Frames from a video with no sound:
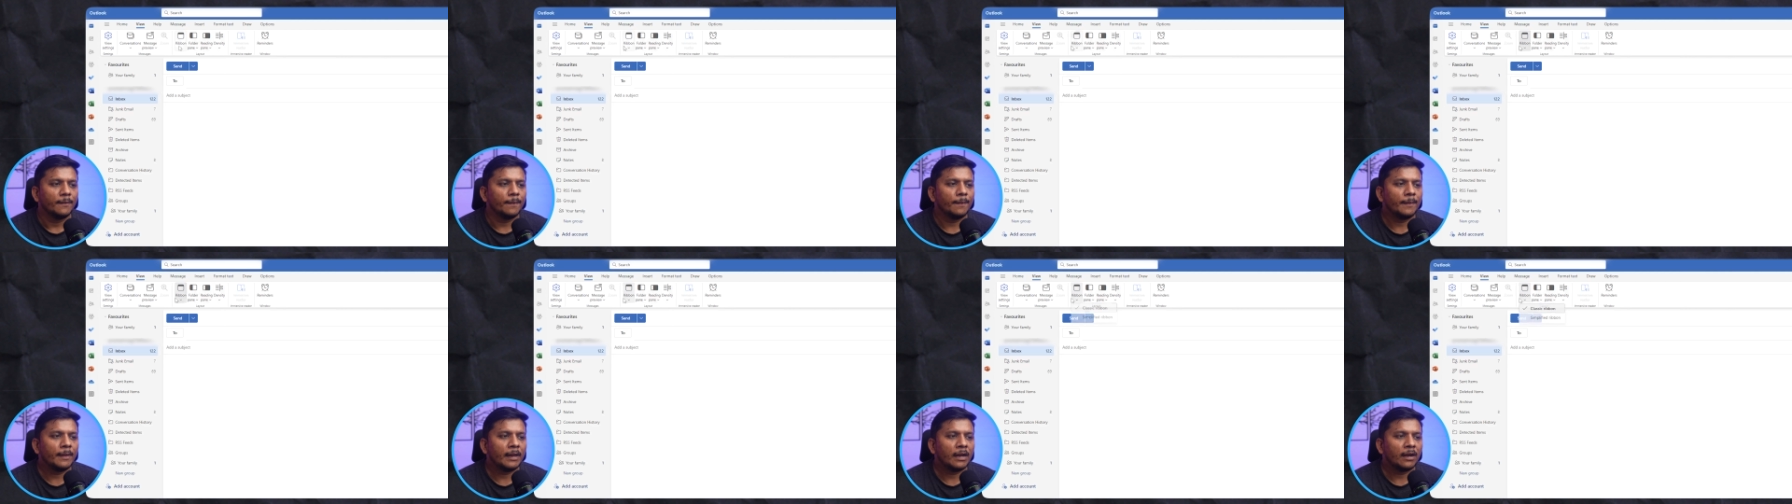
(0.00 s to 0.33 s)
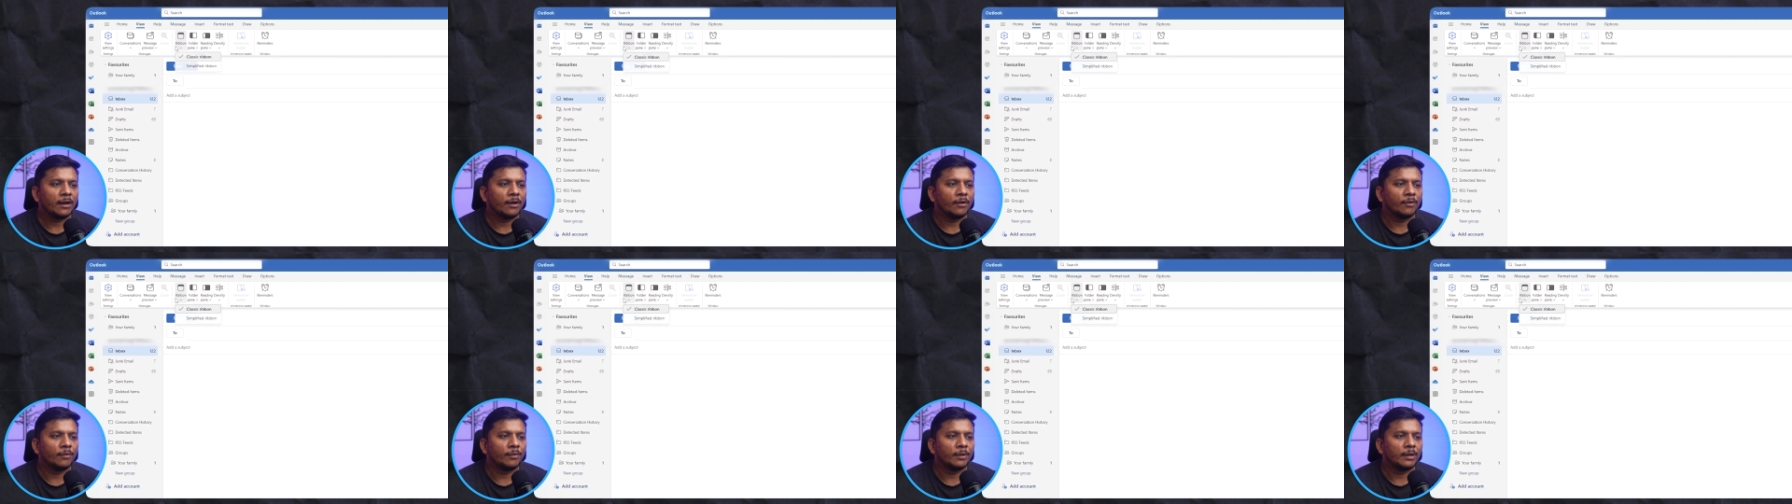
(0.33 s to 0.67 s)

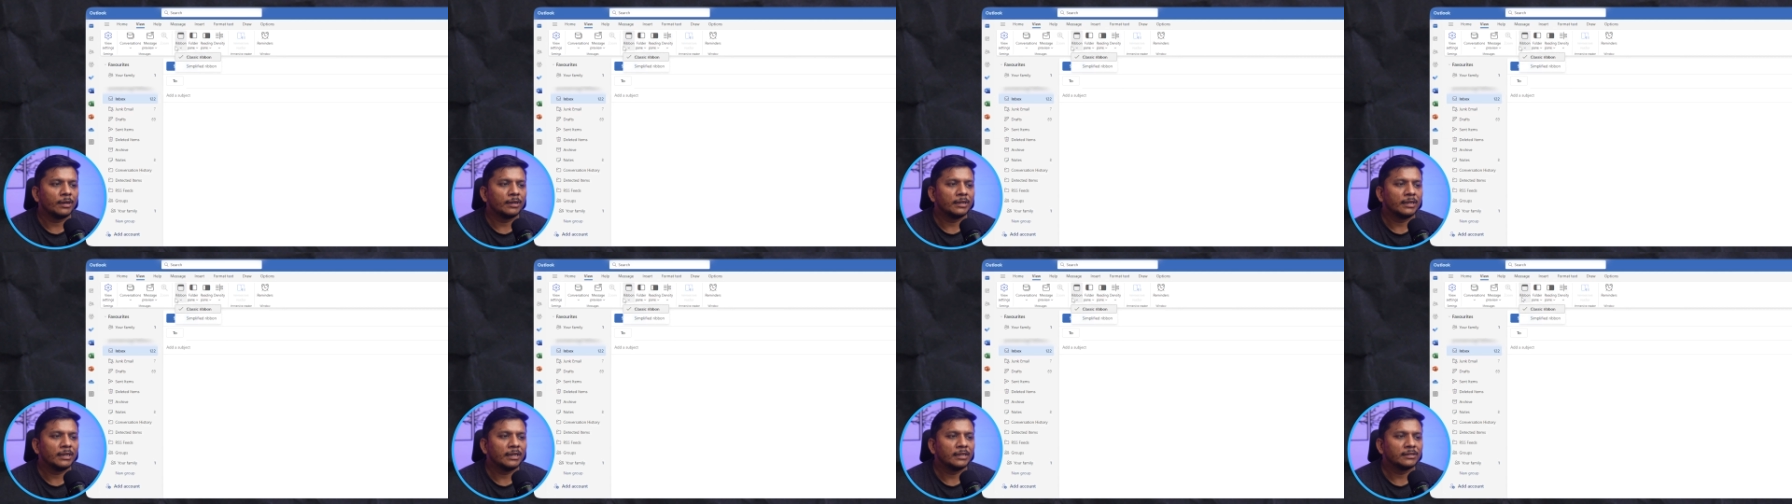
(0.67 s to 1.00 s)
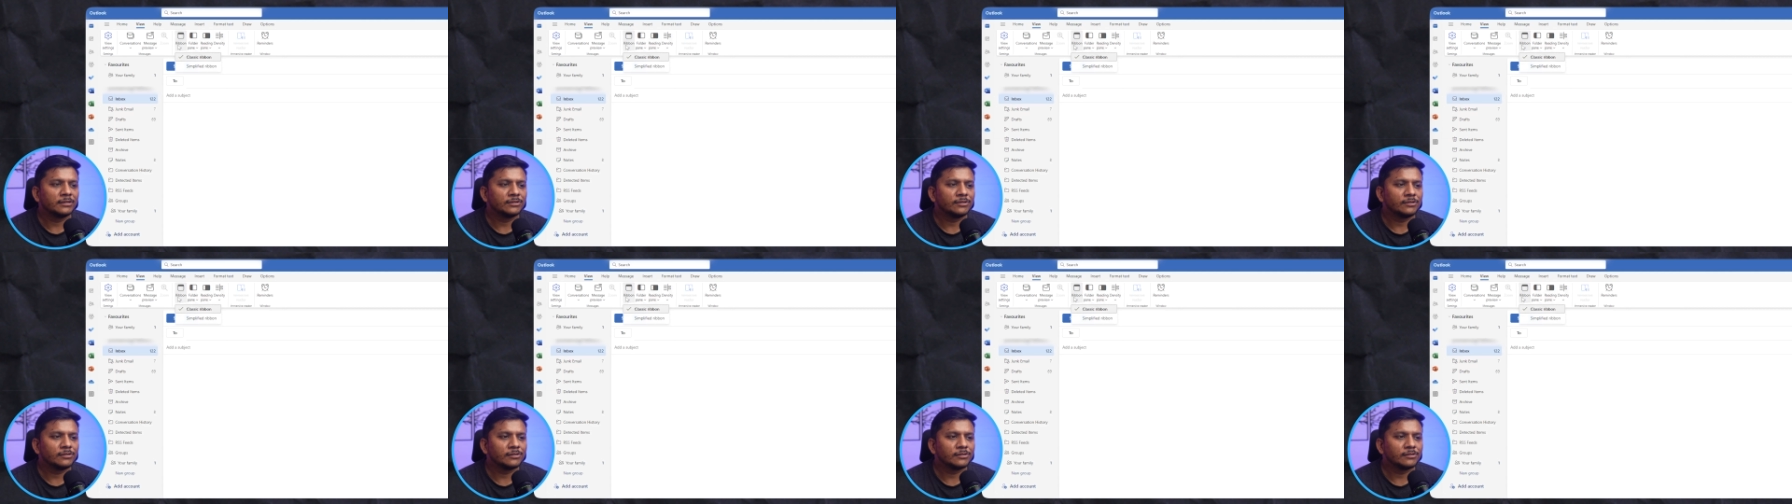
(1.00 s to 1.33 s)
Now
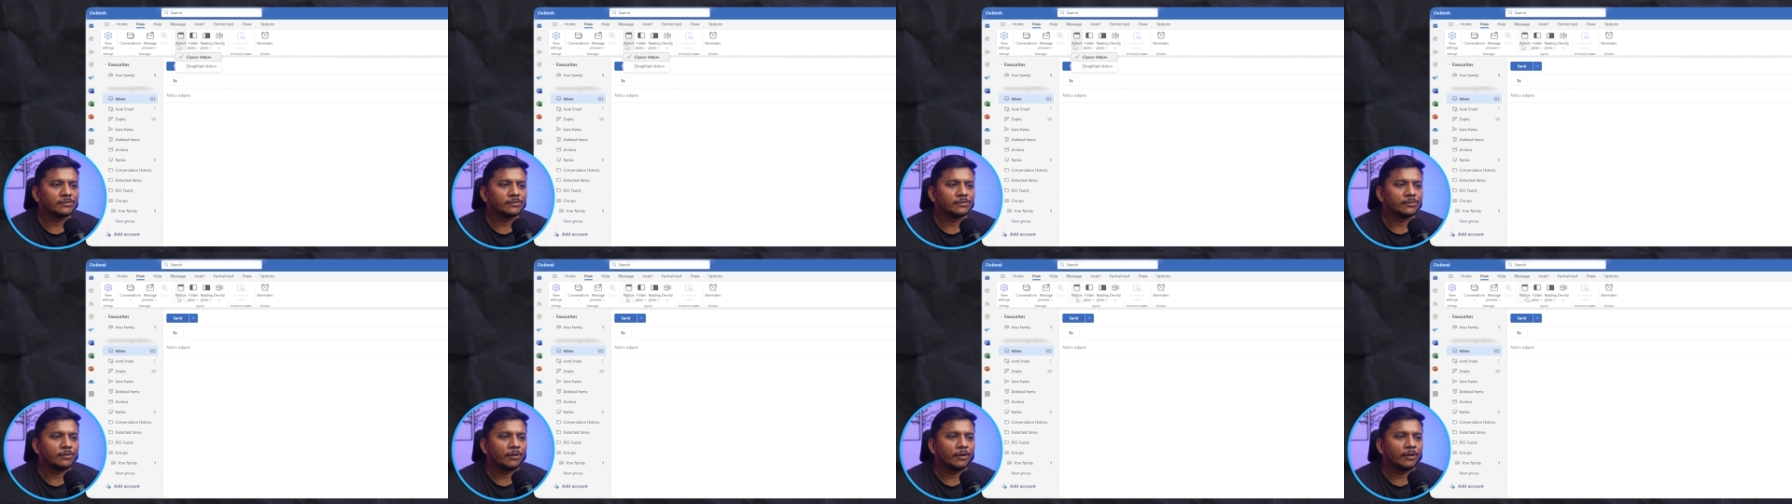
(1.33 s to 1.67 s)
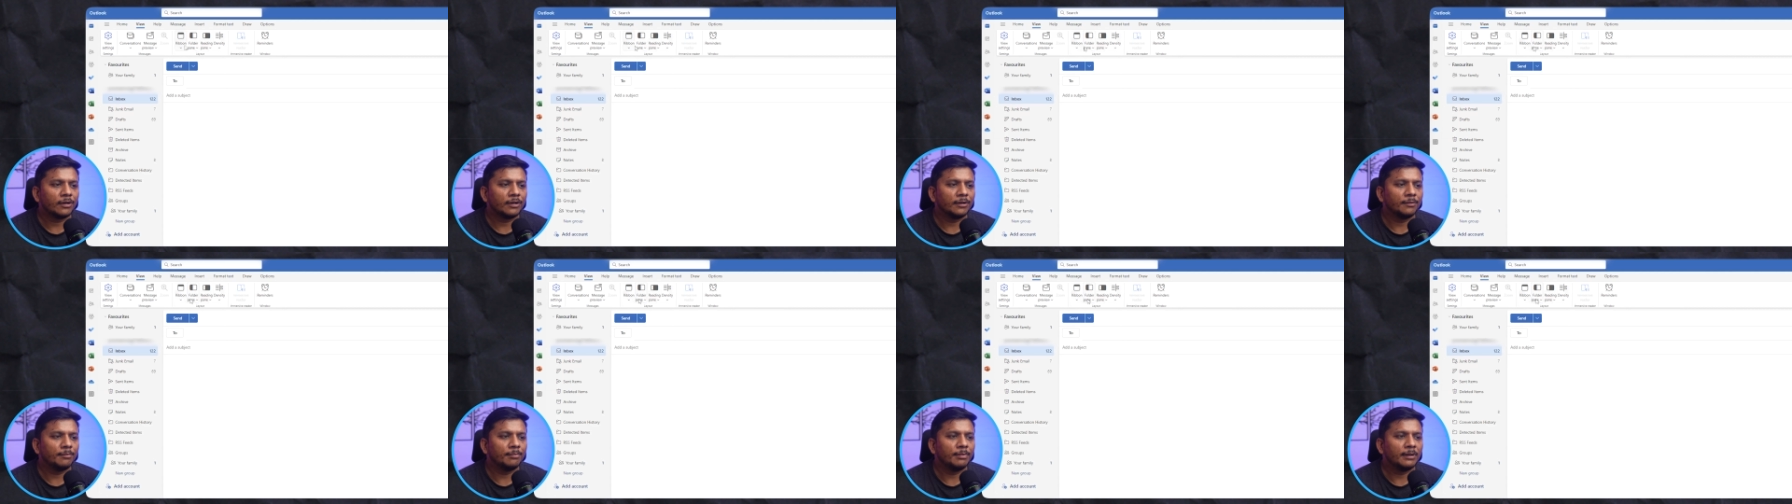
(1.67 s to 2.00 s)
let's also
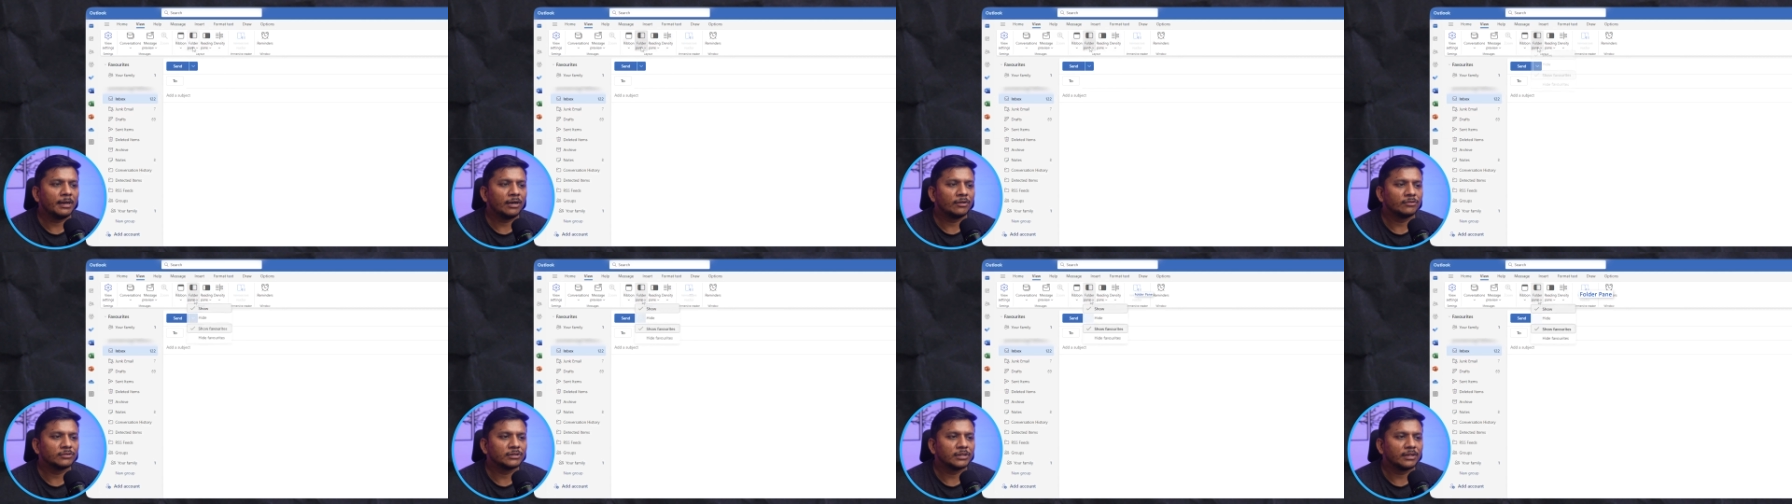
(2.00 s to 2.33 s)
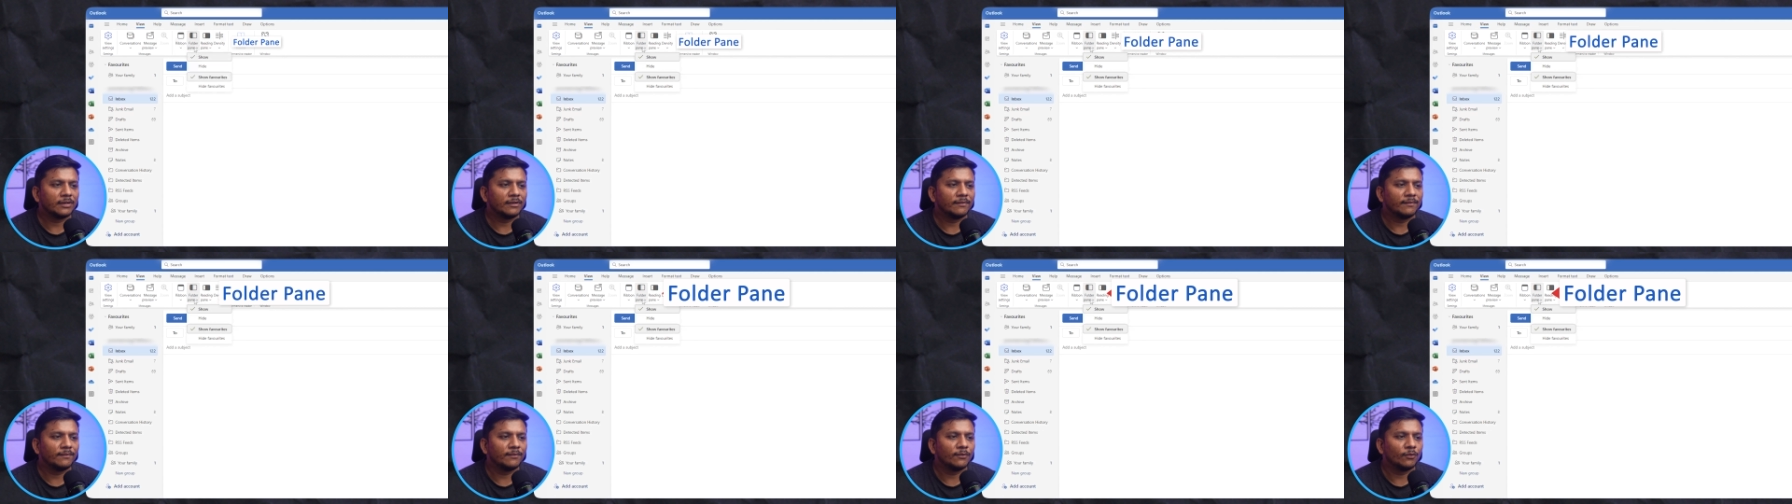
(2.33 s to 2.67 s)
talk about
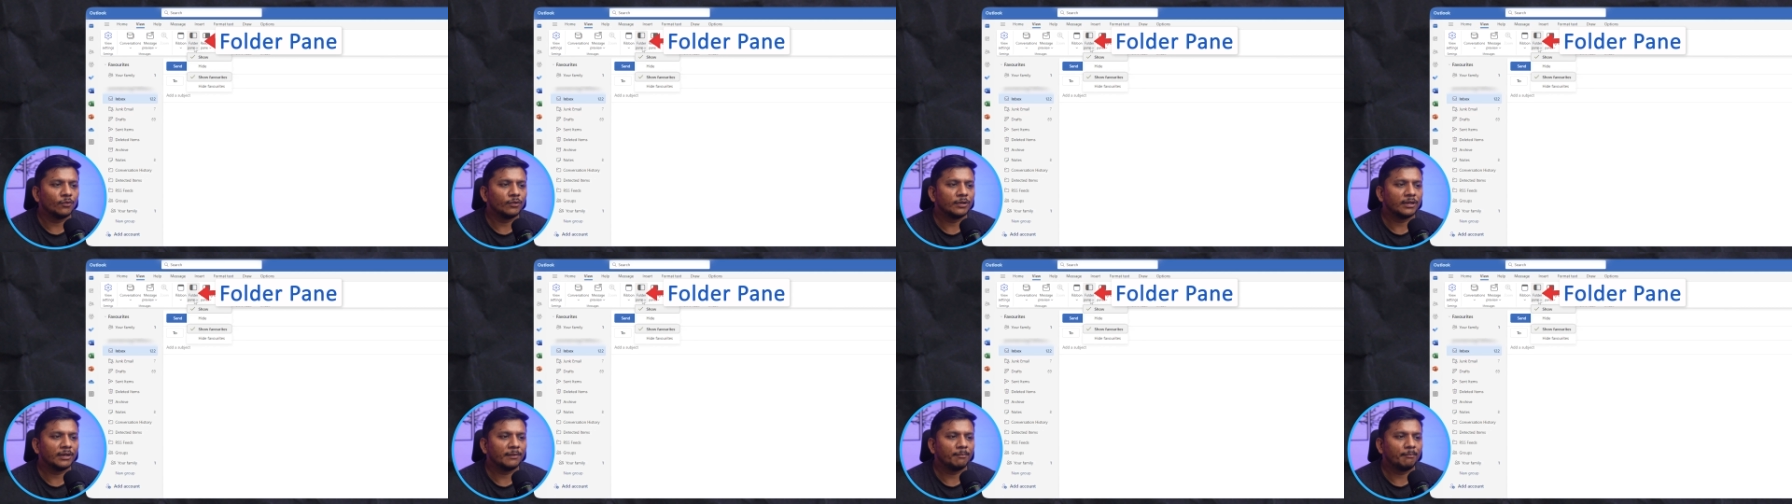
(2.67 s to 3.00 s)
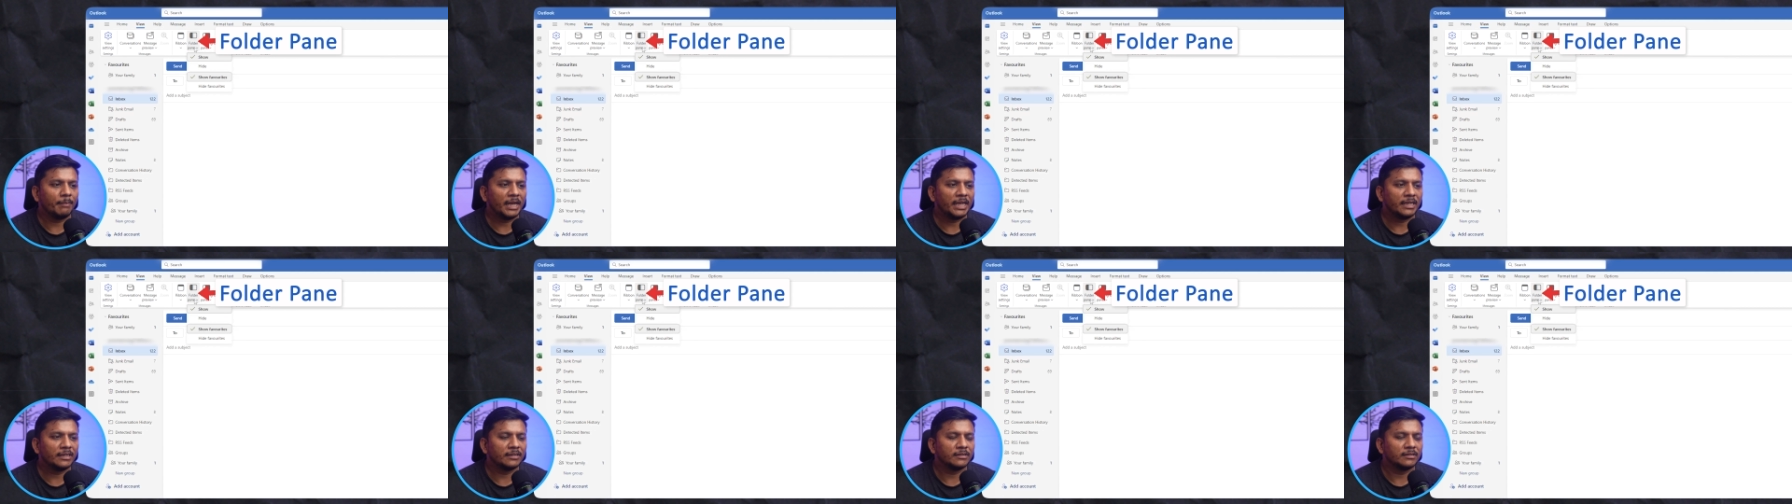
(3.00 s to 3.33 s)
folder
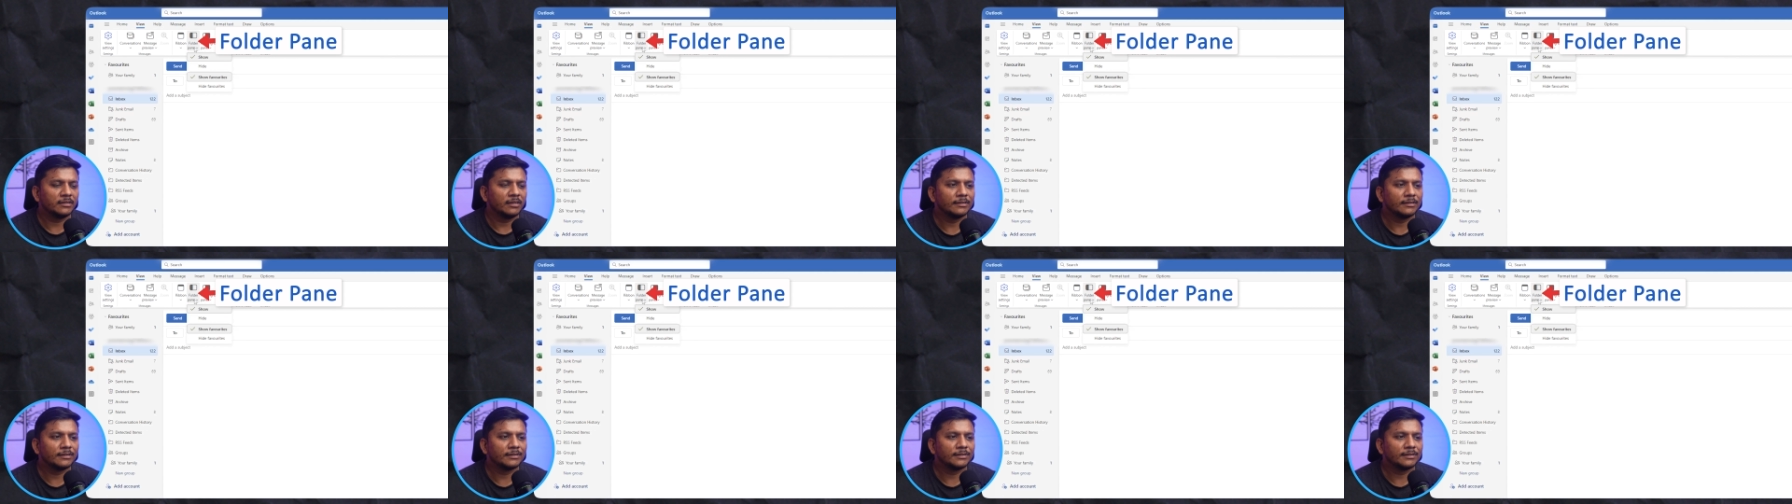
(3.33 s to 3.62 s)
pane.